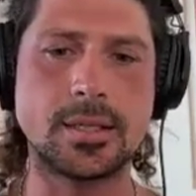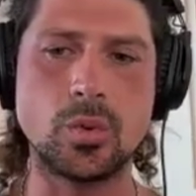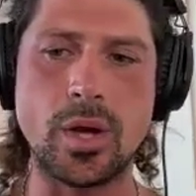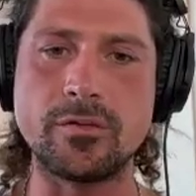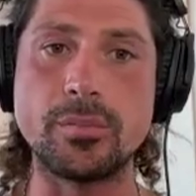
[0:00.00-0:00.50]

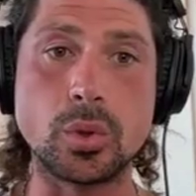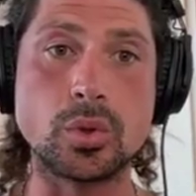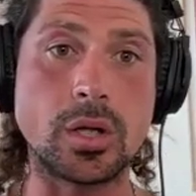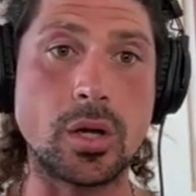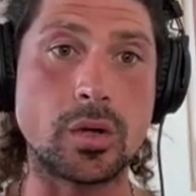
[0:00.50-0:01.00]
We have
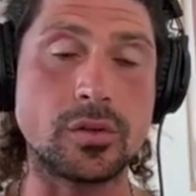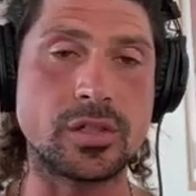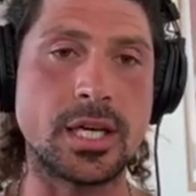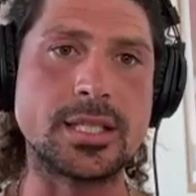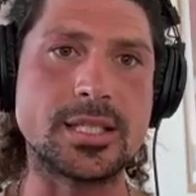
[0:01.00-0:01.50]
brought a lot of
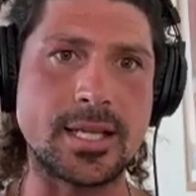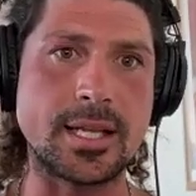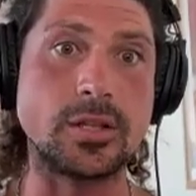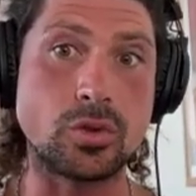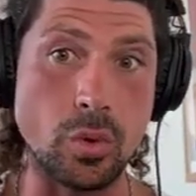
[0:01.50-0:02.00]

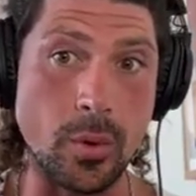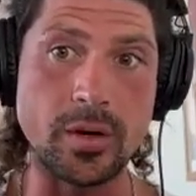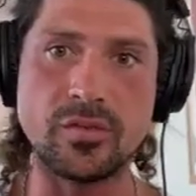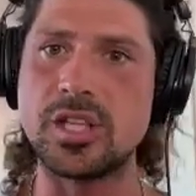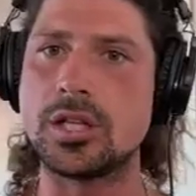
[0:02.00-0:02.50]
understanding through
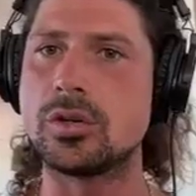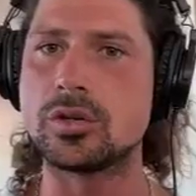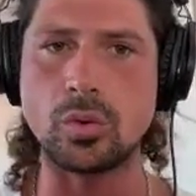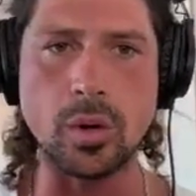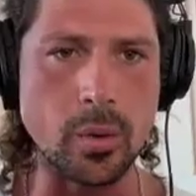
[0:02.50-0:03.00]
our video,
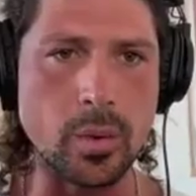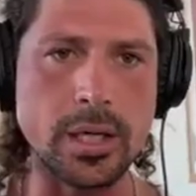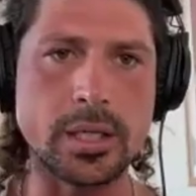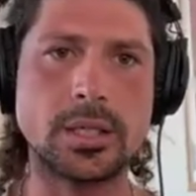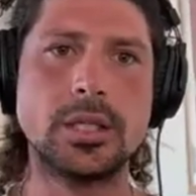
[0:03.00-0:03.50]
through
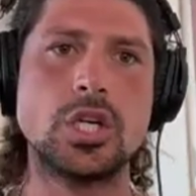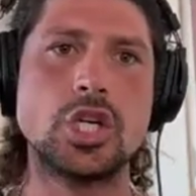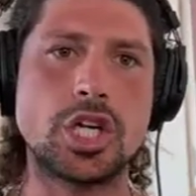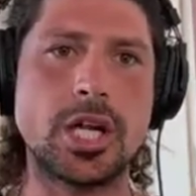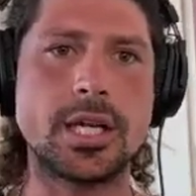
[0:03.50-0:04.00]
our
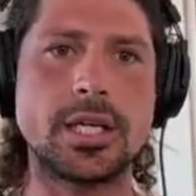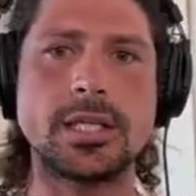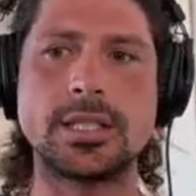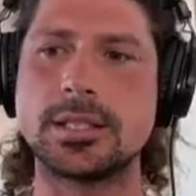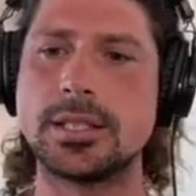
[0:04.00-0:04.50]

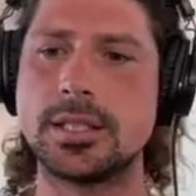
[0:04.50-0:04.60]
sharing.